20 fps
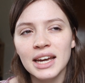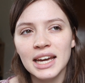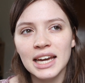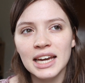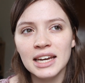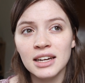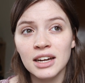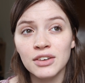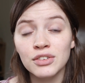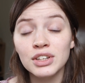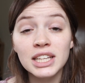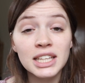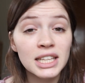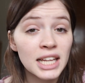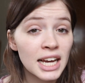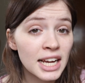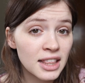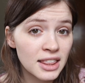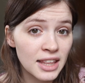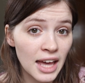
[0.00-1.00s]
And I really
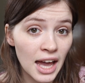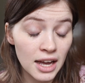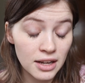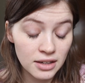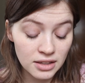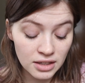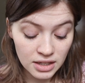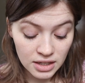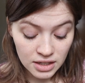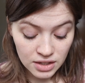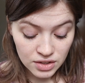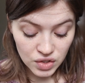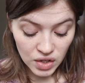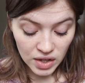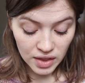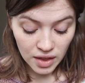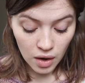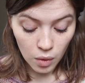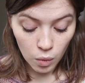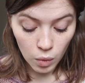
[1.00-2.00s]
like that. So I
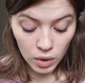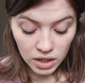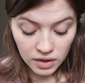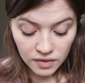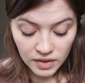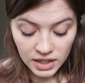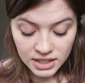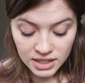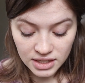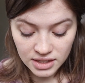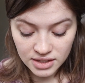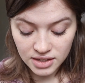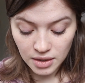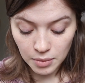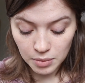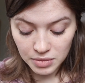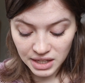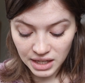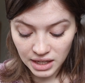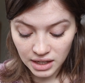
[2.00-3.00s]
thought, what if I did
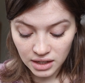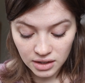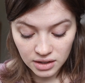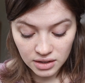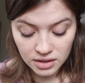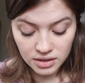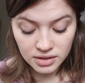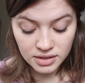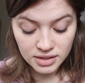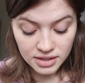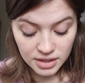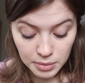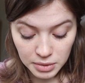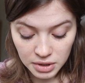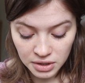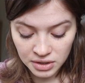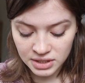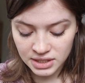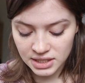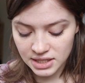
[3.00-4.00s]
something
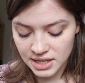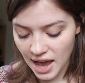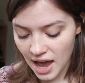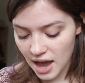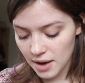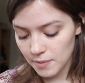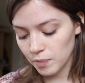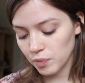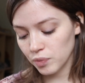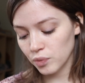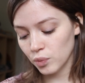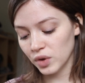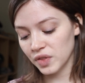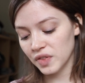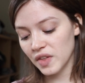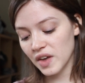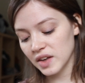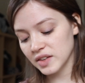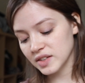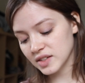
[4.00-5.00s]
similar to that with
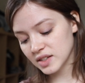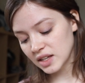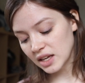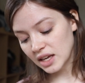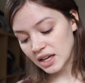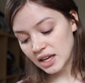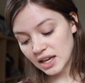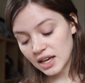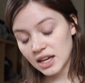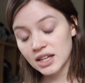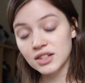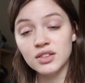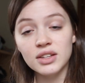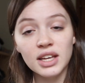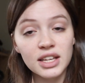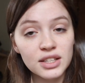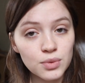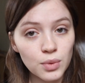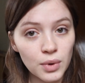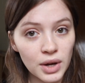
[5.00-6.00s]
this? And so
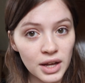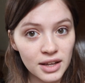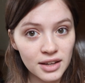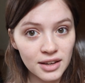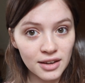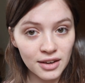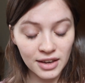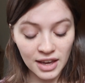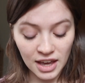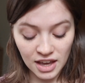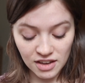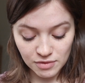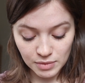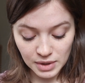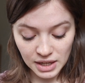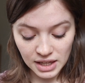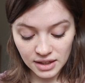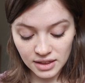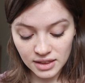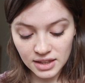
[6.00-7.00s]
that's what gave
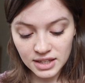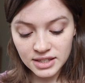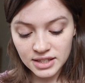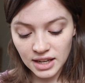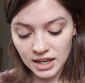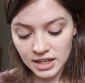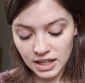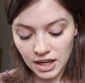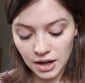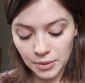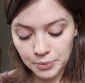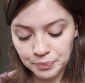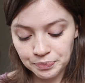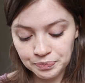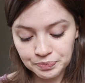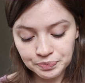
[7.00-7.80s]
me this idea.